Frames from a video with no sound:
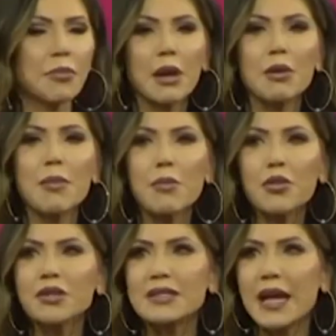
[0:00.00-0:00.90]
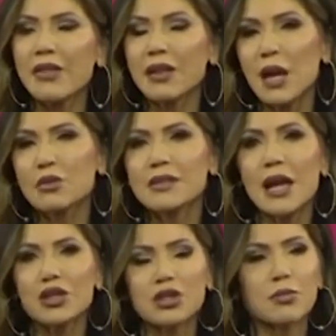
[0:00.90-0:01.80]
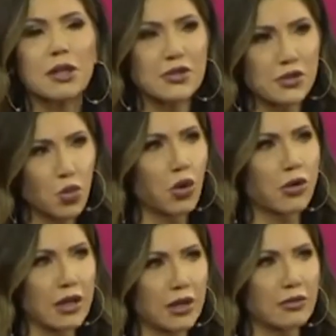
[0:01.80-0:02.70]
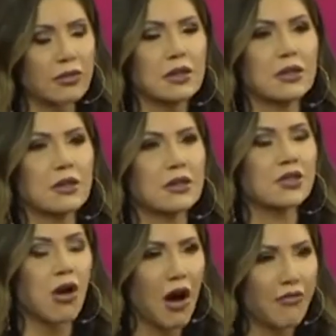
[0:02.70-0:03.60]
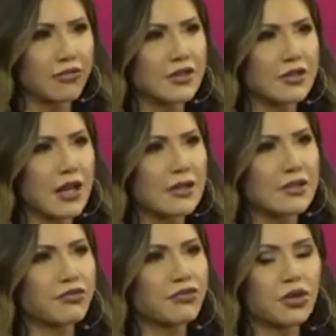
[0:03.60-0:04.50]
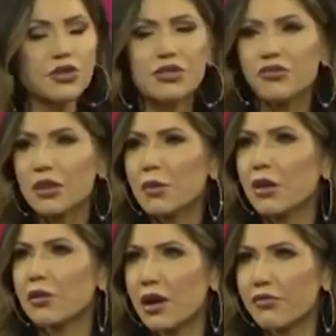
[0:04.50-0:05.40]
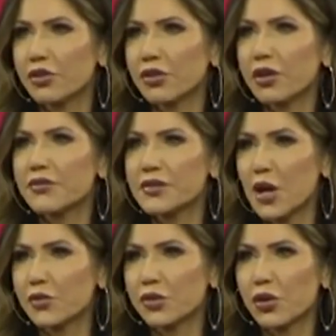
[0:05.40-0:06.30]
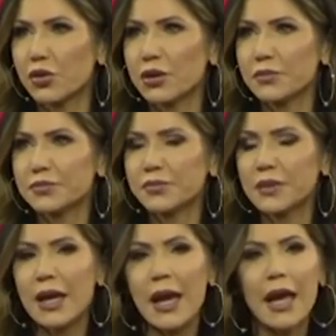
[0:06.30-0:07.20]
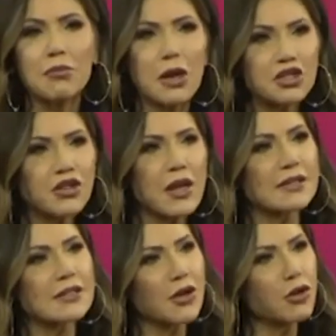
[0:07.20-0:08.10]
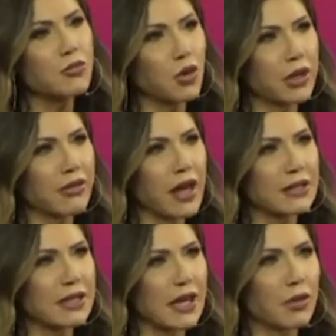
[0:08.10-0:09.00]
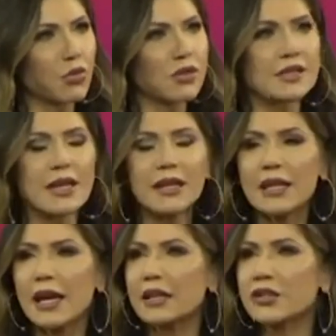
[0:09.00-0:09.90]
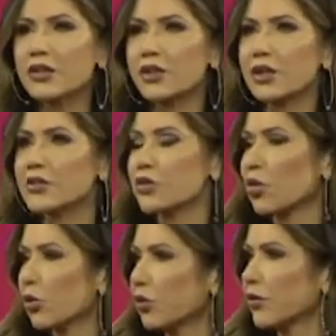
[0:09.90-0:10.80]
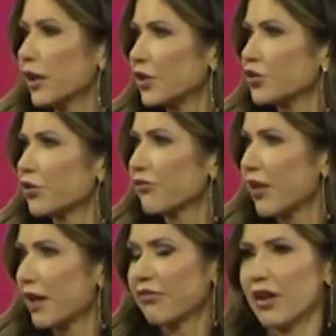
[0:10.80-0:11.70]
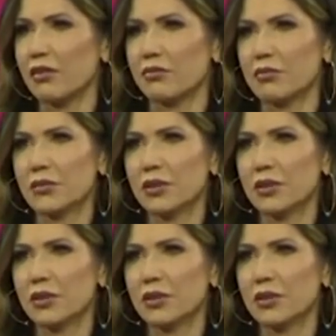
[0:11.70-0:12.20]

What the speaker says: But I remember the day that I was actually being sworn in to office as the first female governor of South Dakota. And much of that ceremony that day was dedicated to the historical nature of that event.